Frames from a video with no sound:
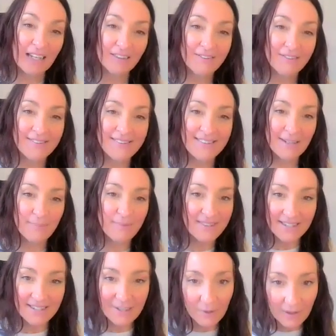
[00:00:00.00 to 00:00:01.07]
those deep
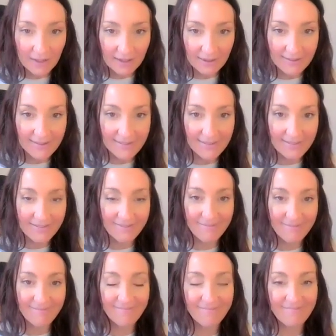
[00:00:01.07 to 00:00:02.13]
secrets,
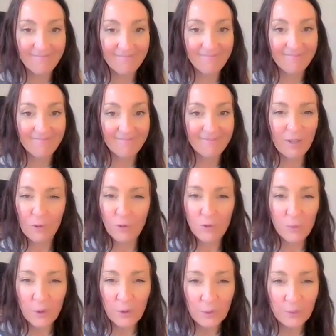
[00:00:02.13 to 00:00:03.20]
those
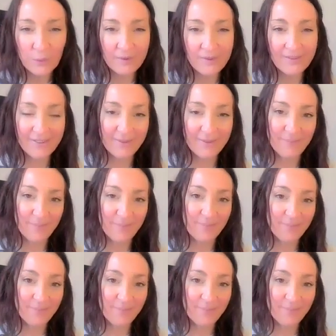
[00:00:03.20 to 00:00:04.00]
wounds?